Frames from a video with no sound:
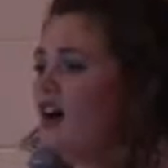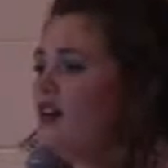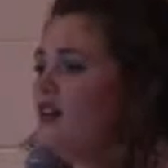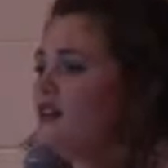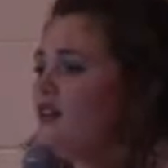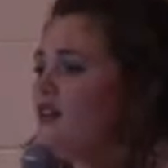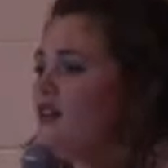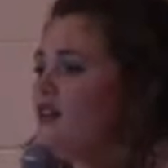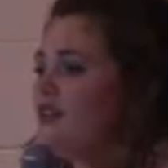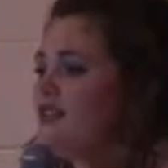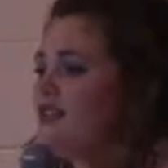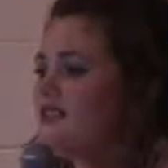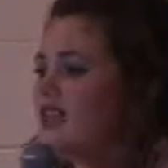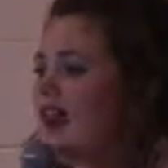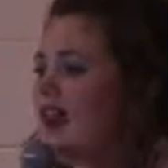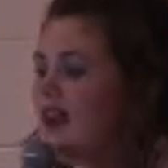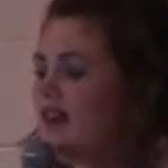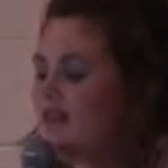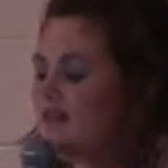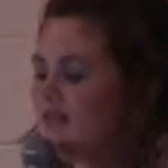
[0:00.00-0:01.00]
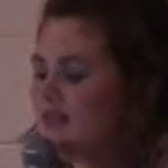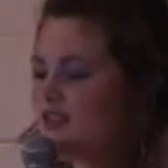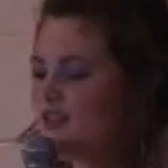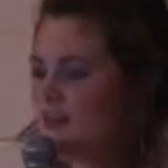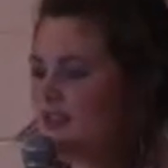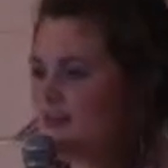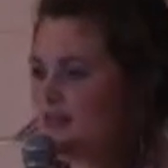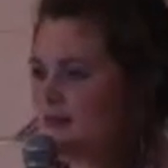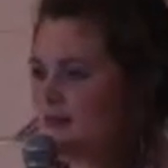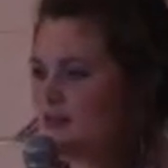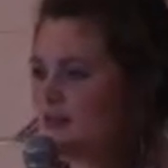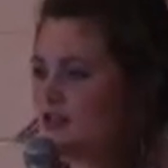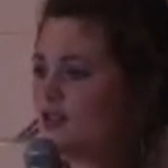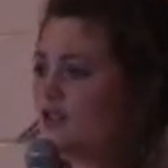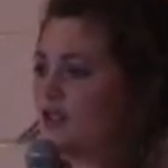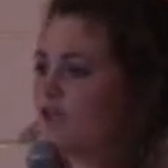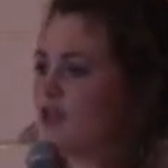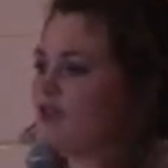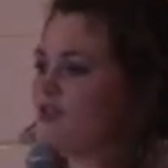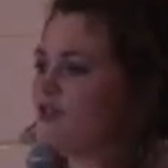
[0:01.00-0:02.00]
Of course, I have been learning
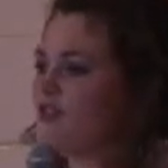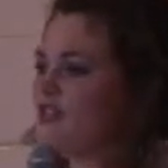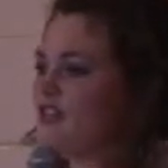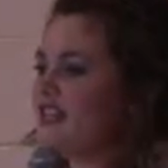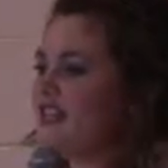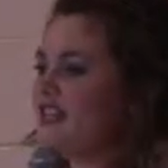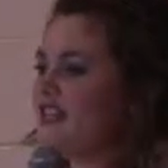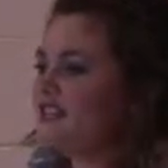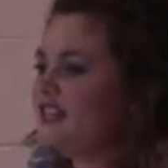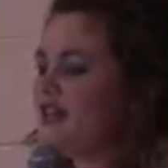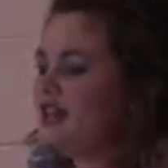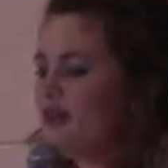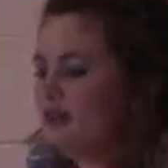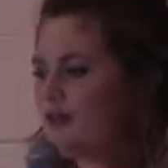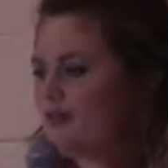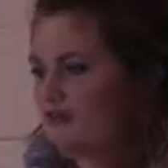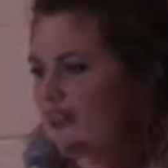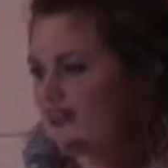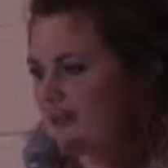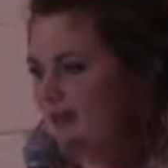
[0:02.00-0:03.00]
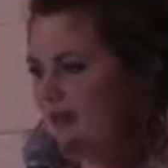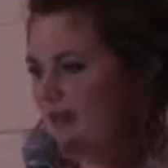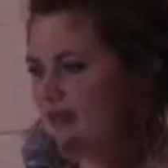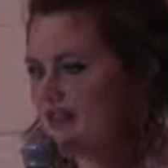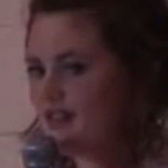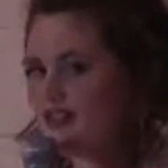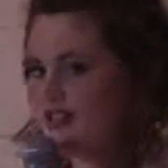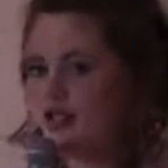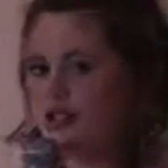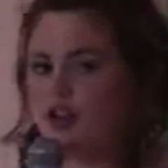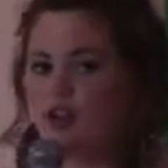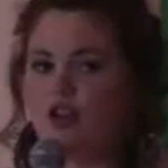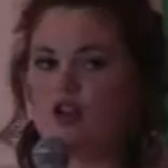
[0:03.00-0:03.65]
about trustworthiness, respect,